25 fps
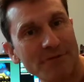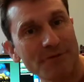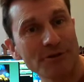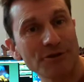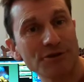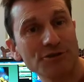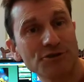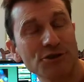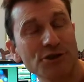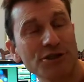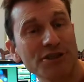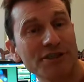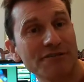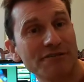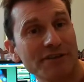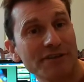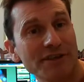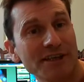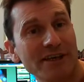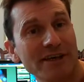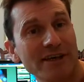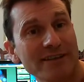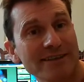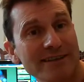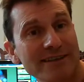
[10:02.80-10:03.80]
you enjoyed the
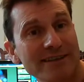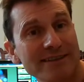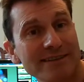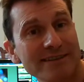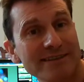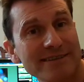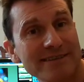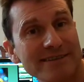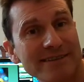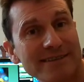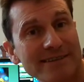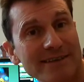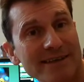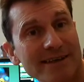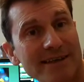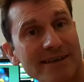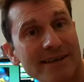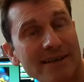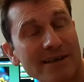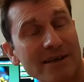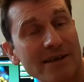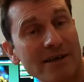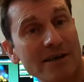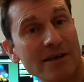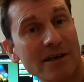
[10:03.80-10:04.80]
video.
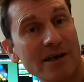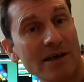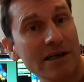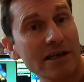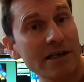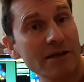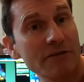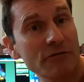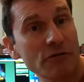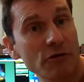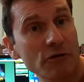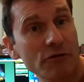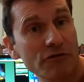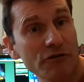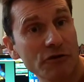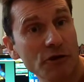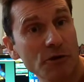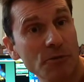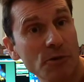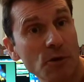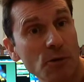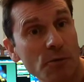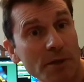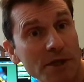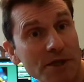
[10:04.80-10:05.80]
I'll leave you a few
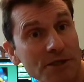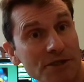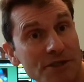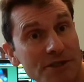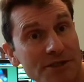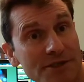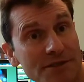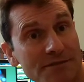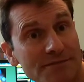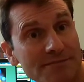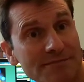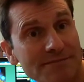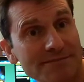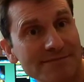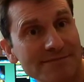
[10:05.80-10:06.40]
more pictures.